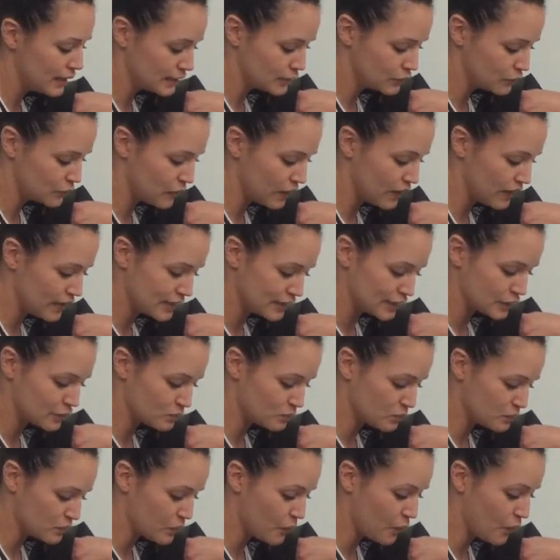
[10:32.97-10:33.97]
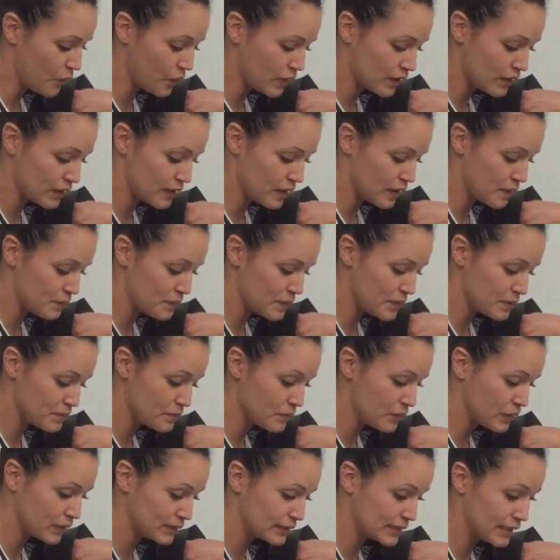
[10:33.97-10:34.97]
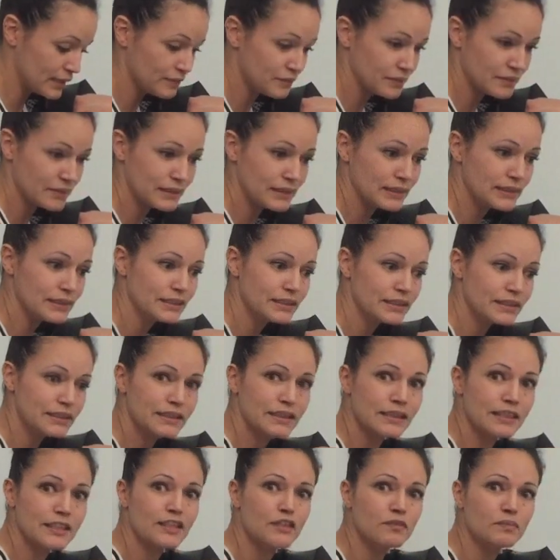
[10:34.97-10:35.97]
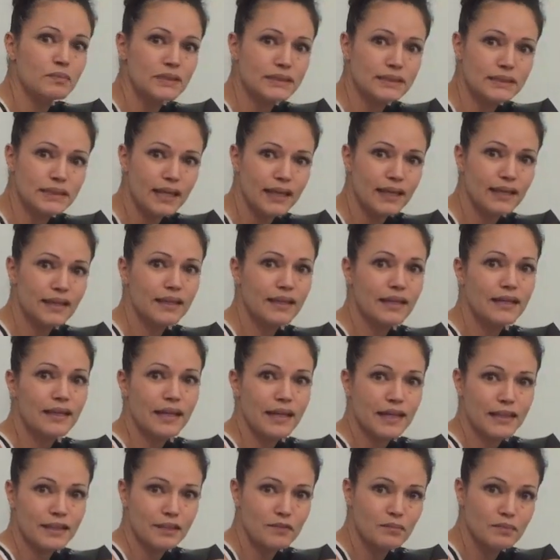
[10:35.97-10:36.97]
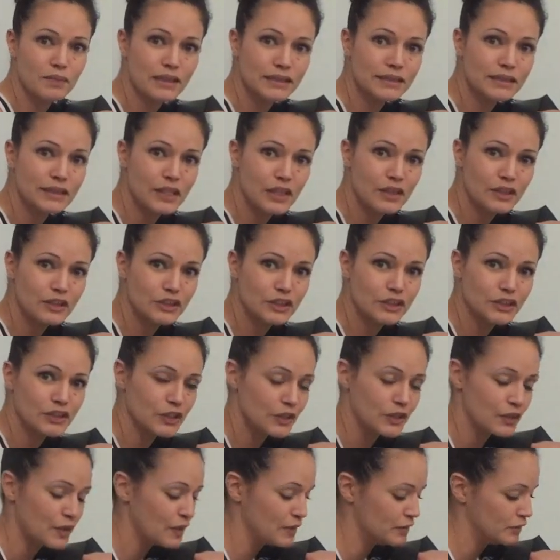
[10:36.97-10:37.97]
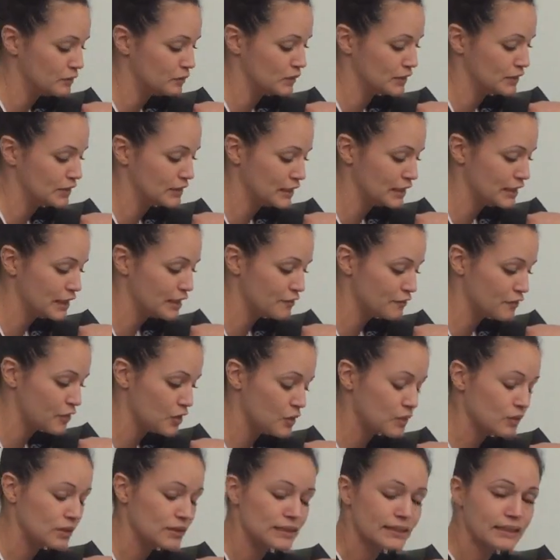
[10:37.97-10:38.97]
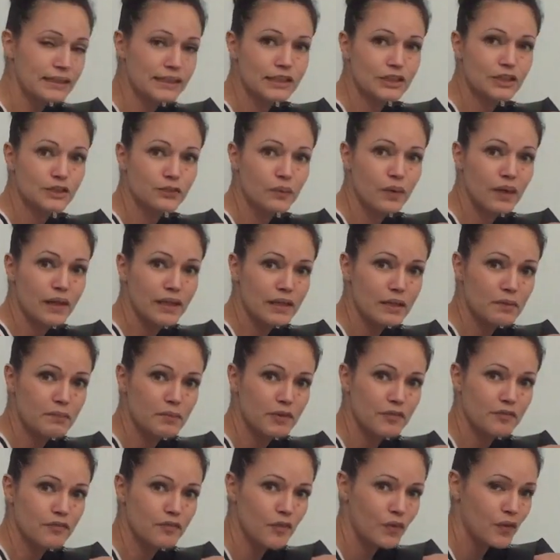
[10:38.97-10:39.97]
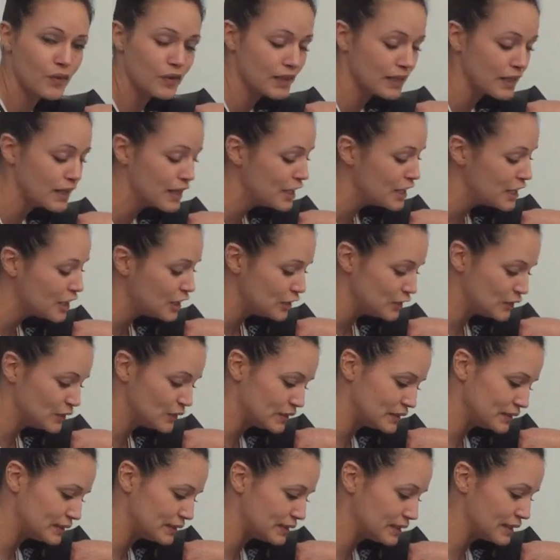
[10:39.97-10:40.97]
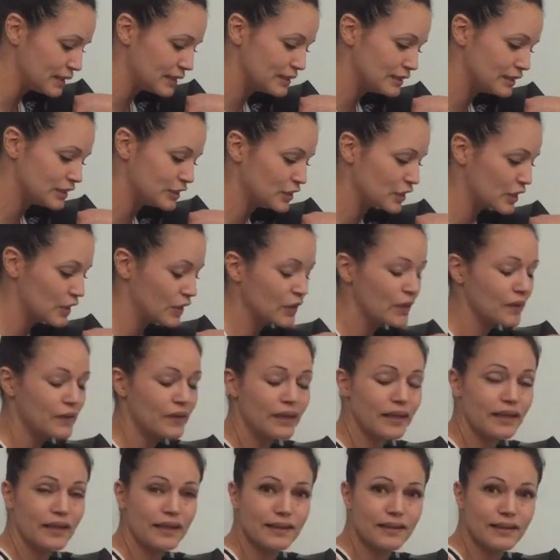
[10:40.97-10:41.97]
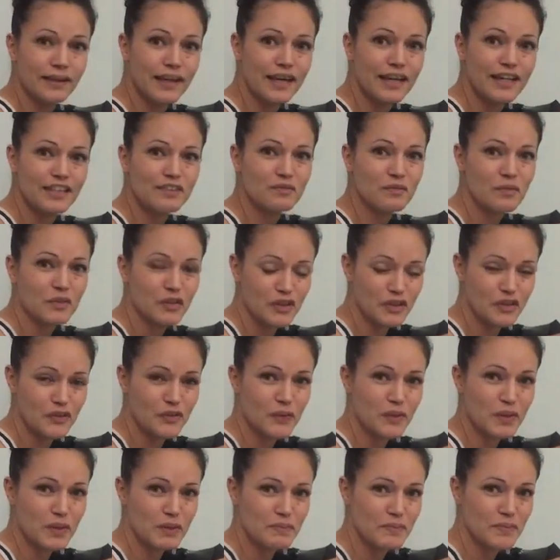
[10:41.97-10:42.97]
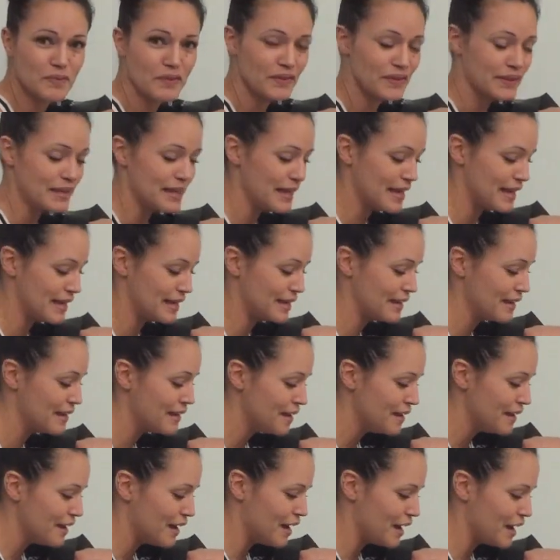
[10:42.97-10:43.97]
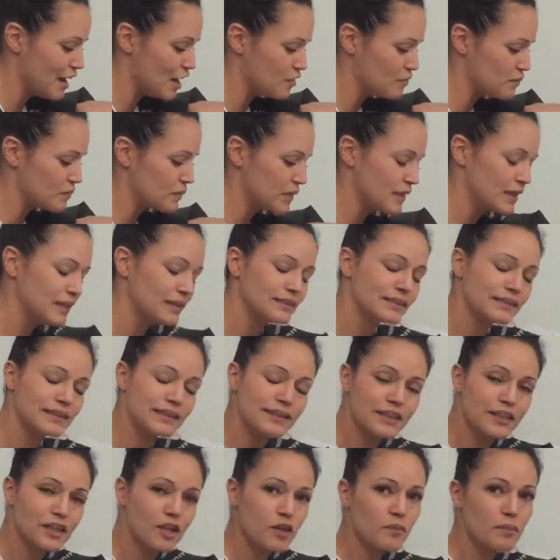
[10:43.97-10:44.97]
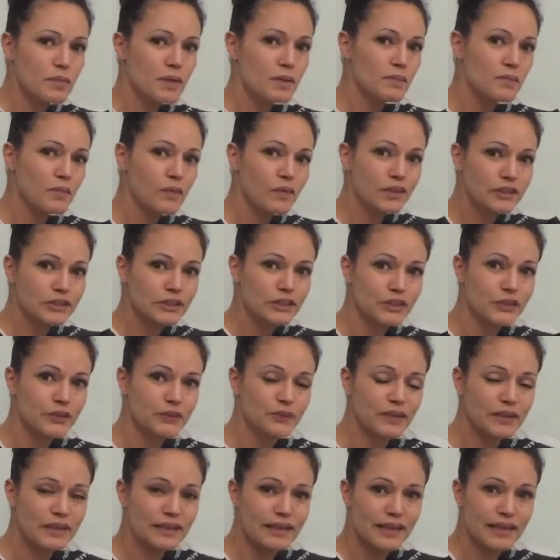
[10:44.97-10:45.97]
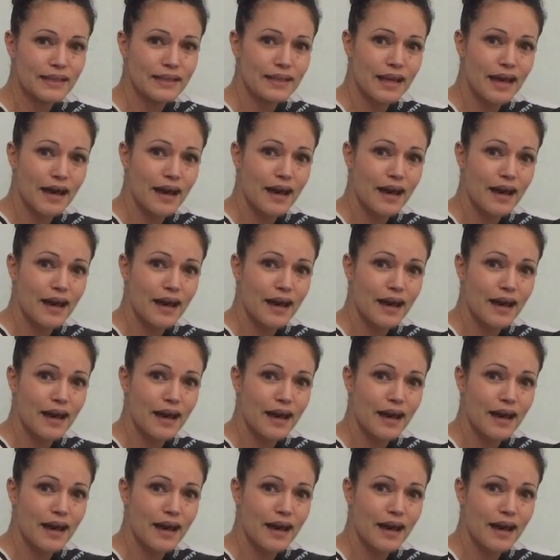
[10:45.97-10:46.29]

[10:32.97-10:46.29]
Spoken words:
as well as a bit more definition in the patella and the musculature, especially if you were seeing swelling before. You should see it start looking a lot more normal then. There's a little bit more to it